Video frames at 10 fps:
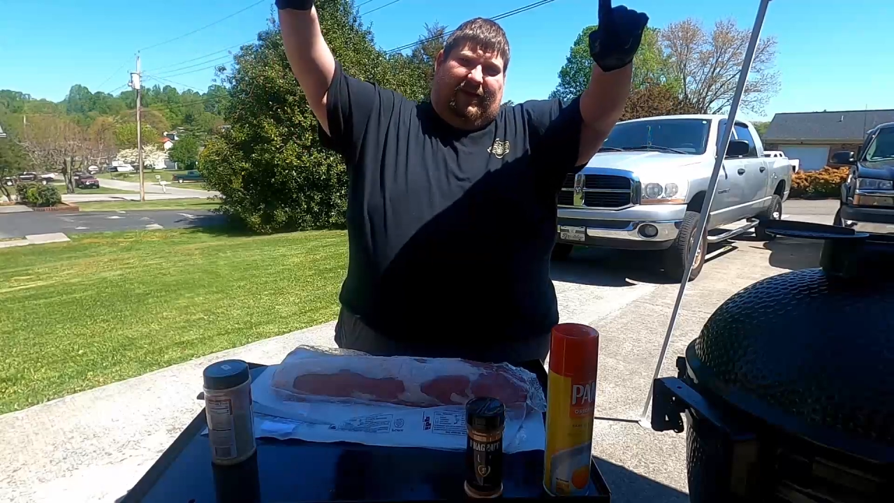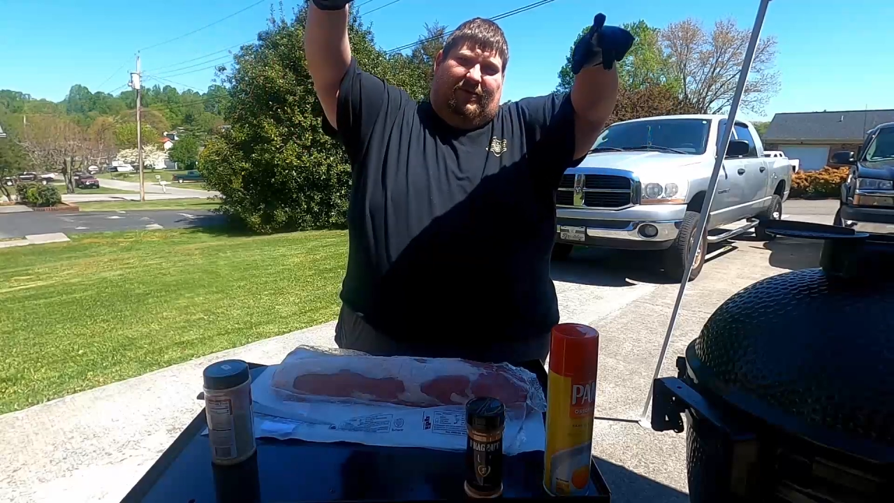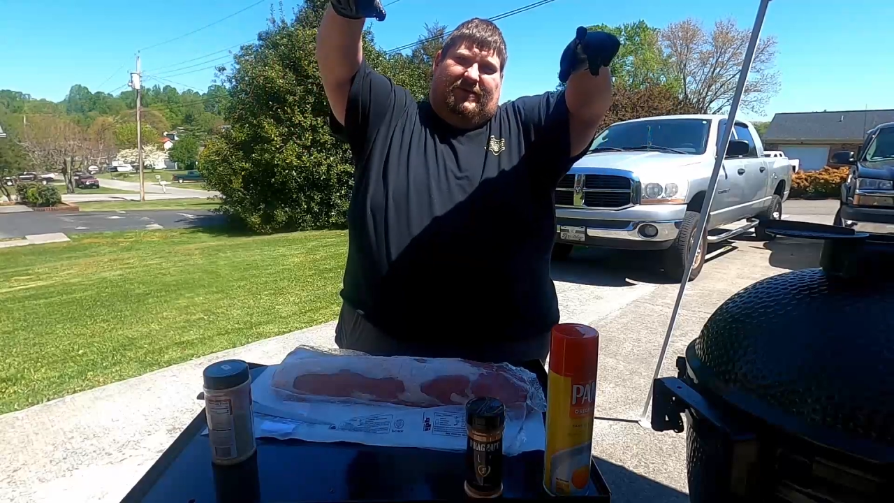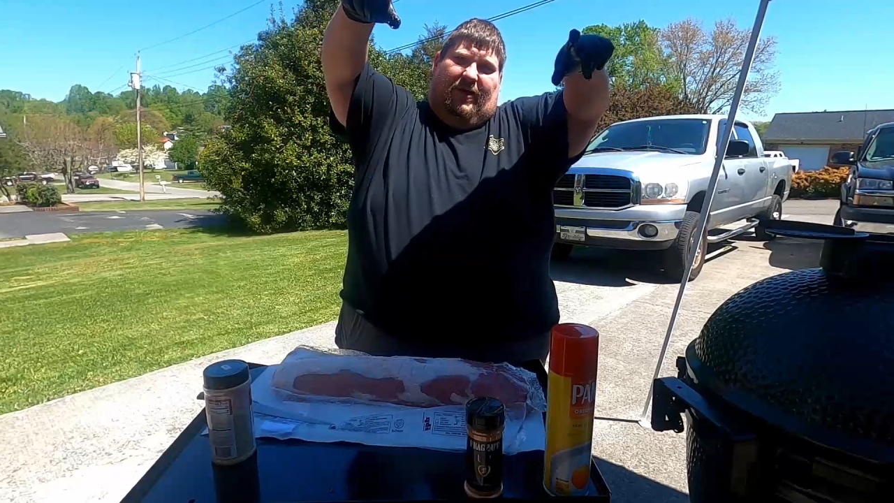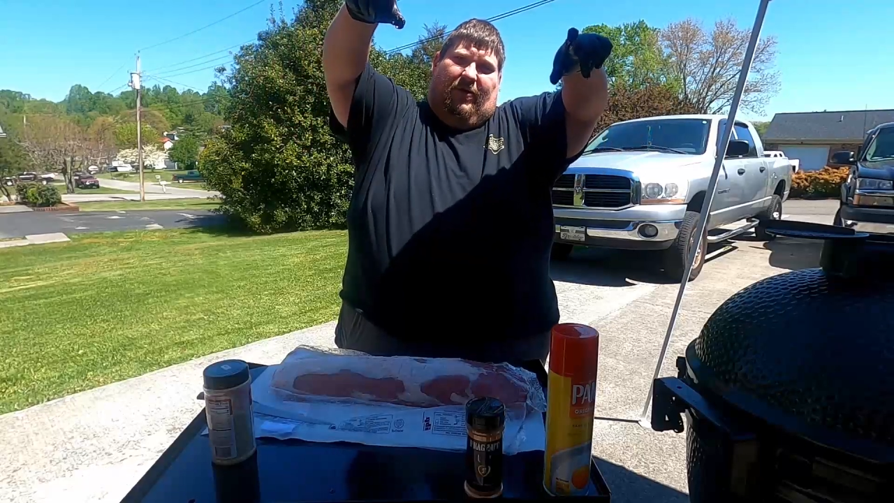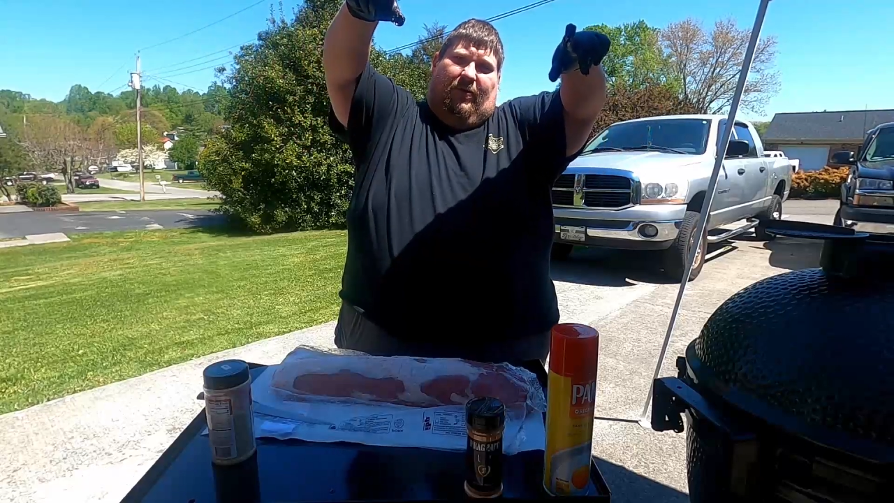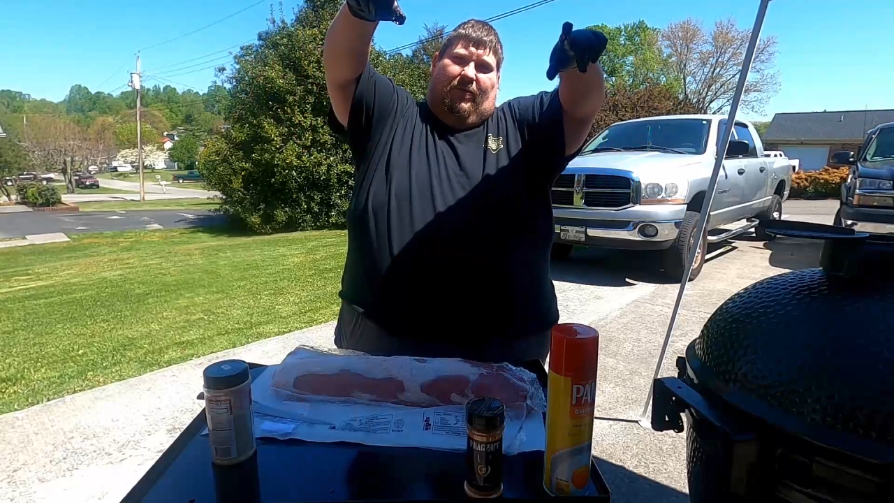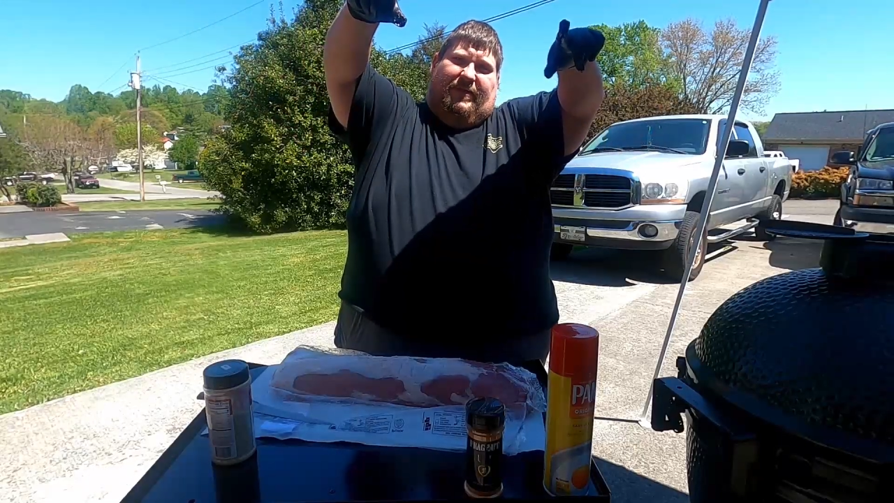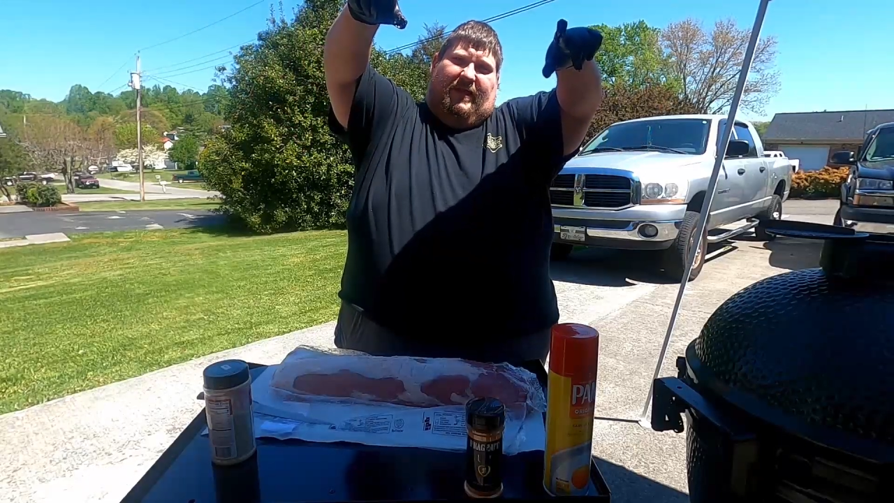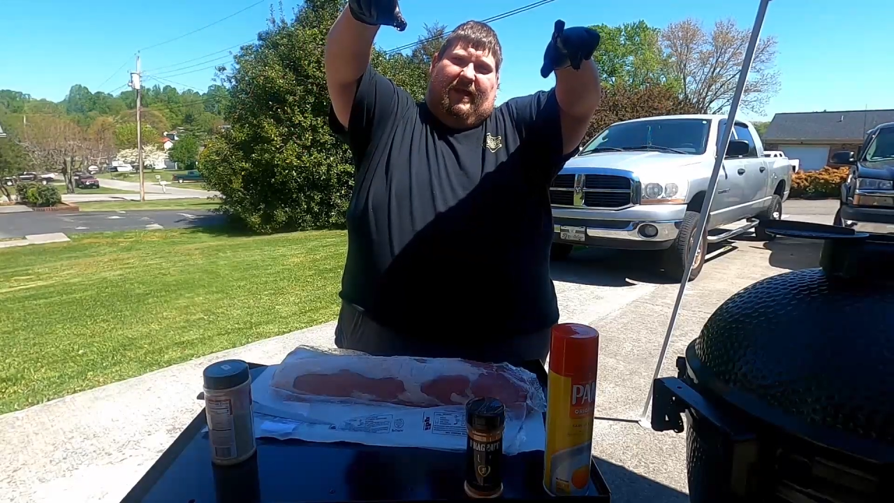YouTube,
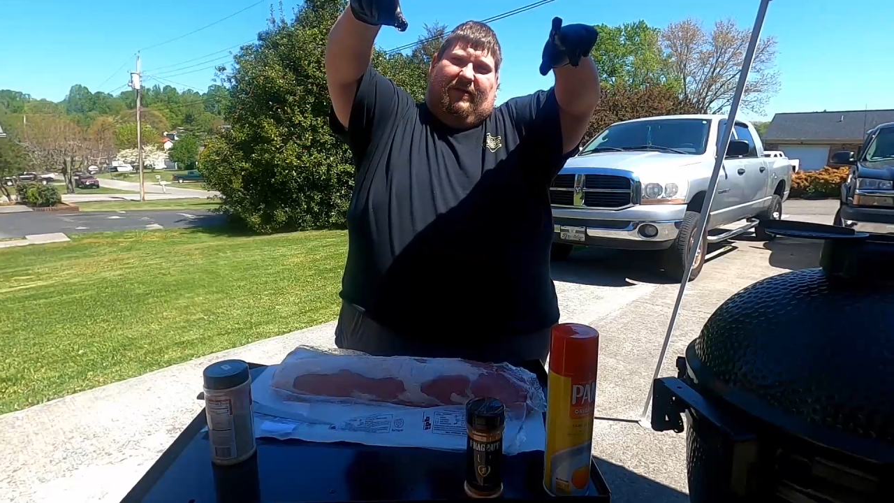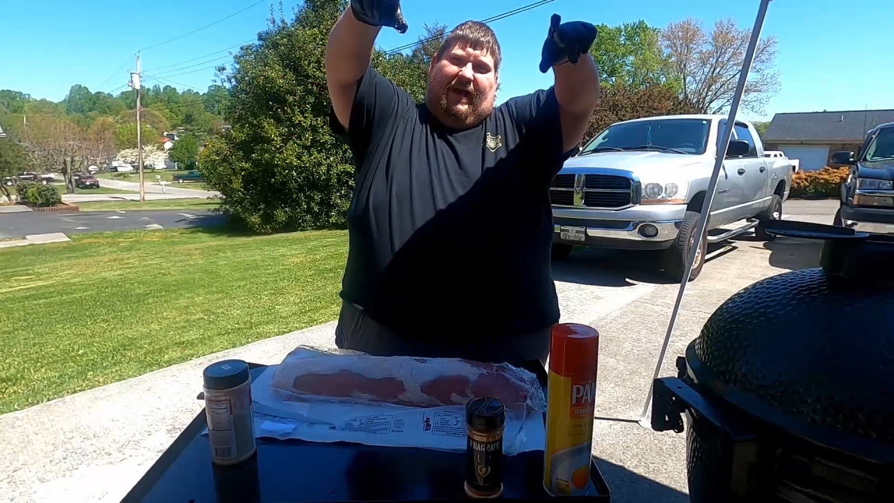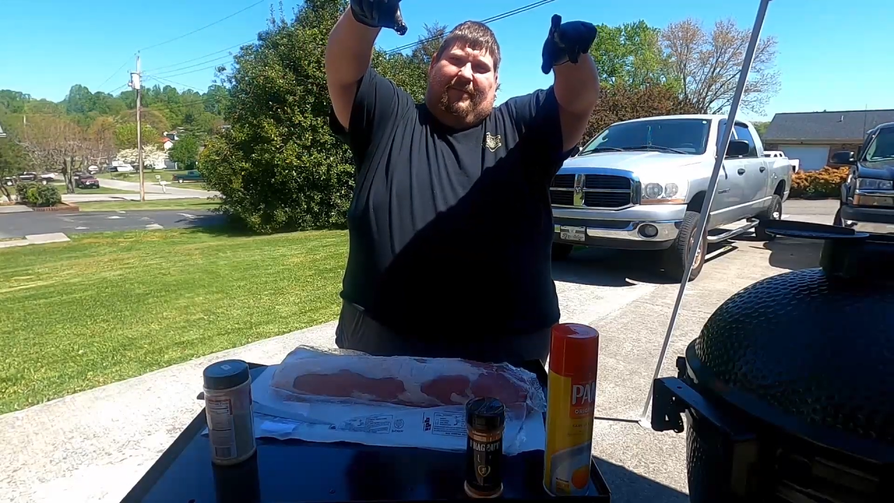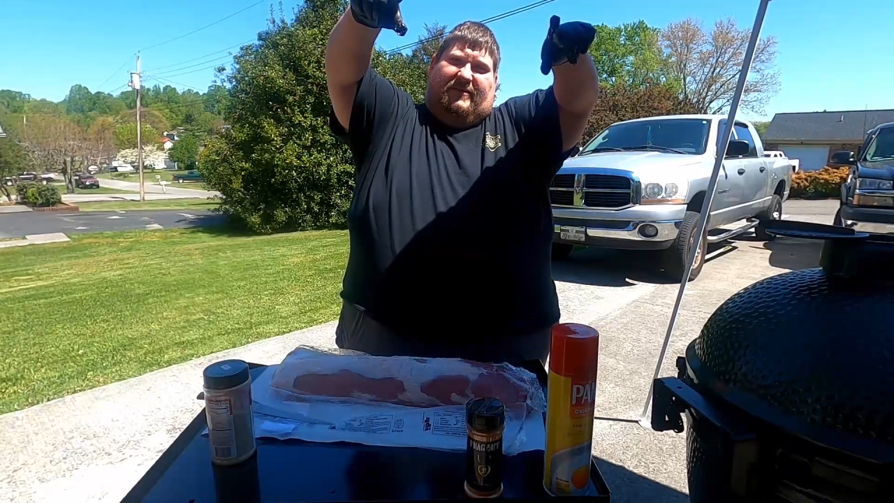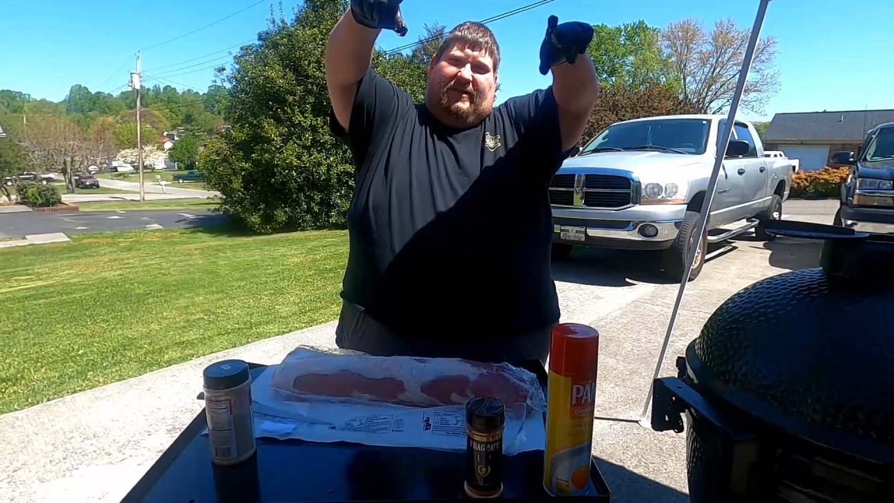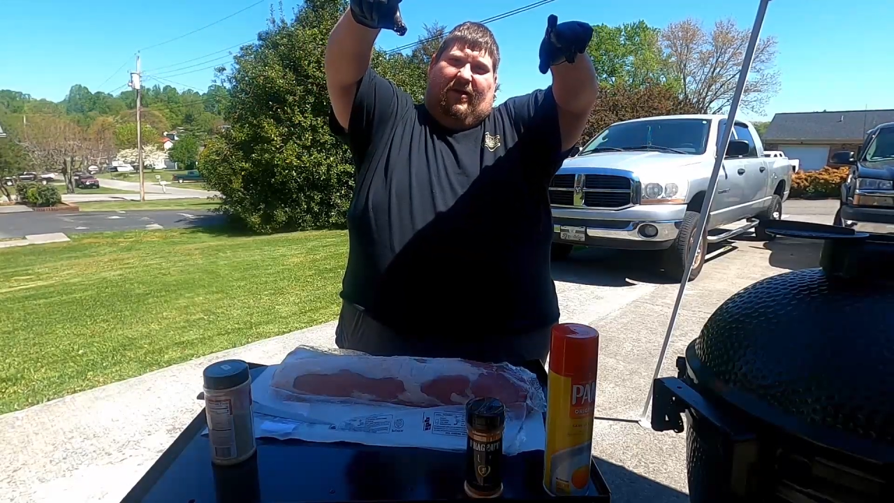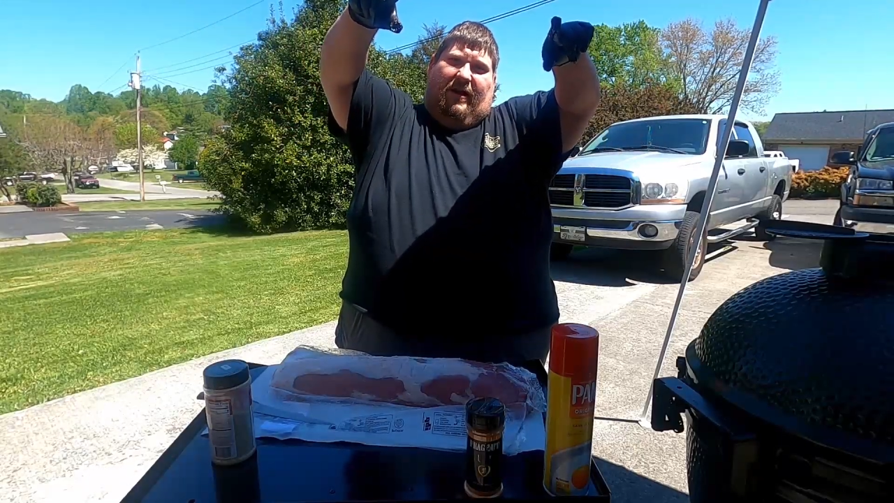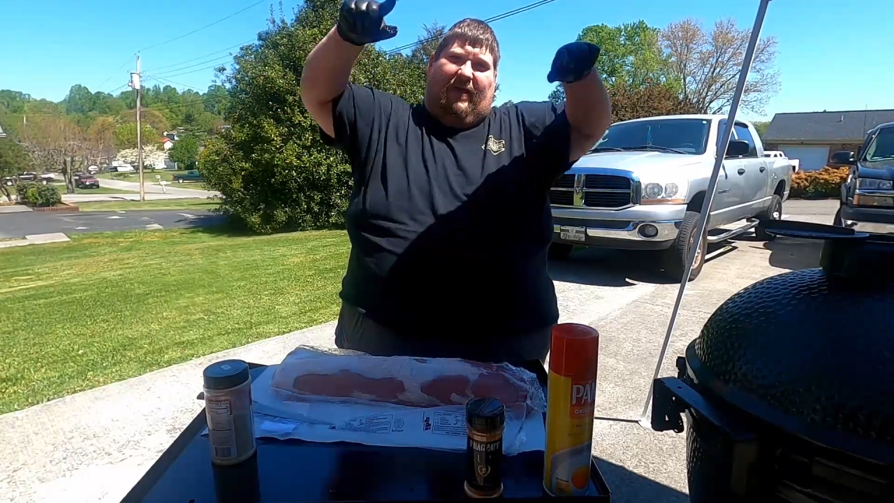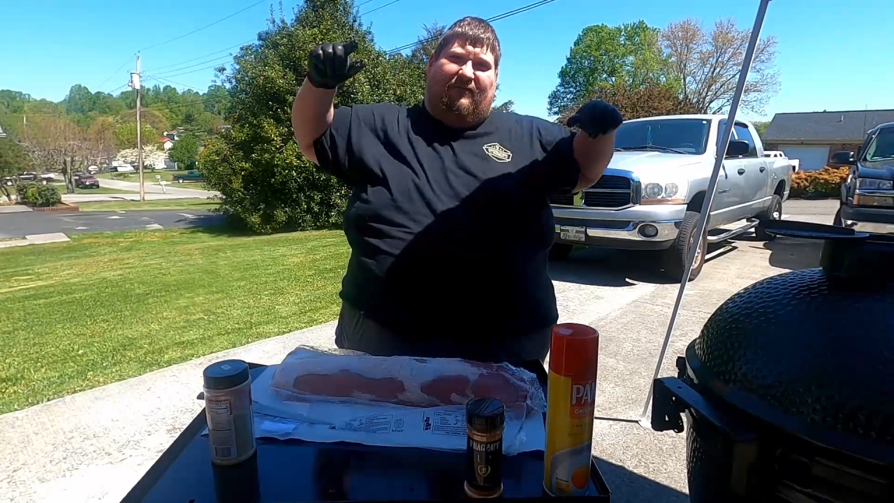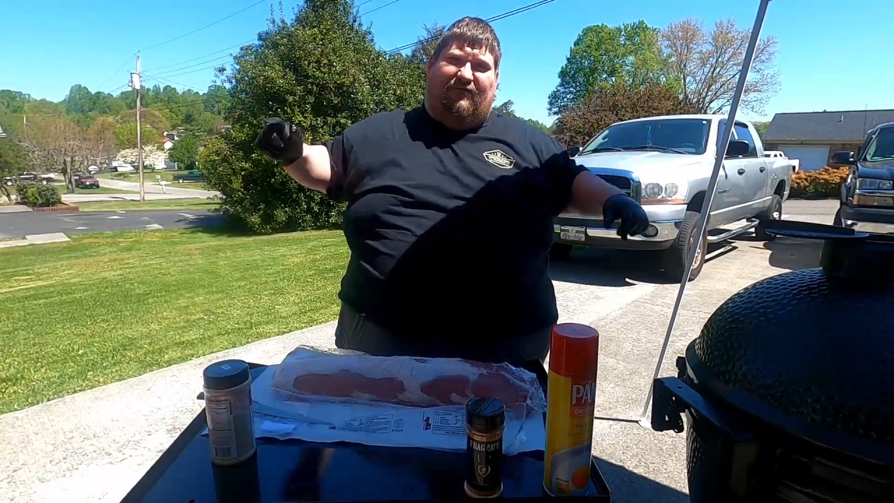with another episode
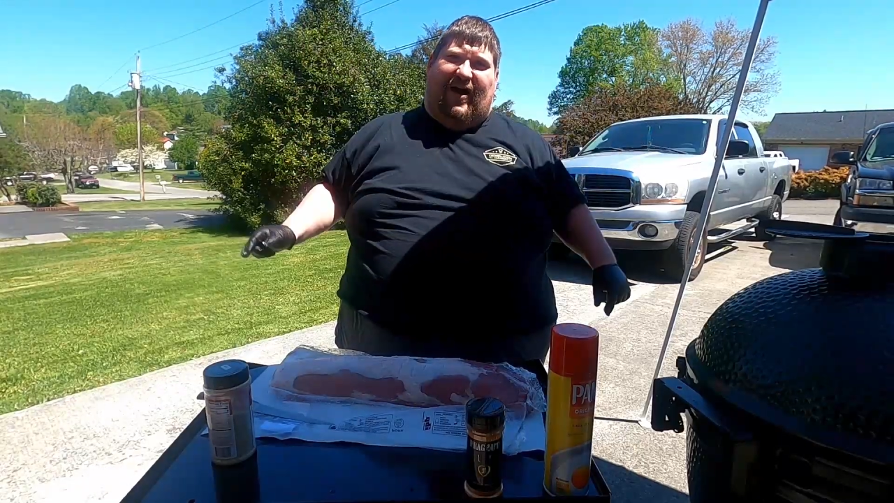of the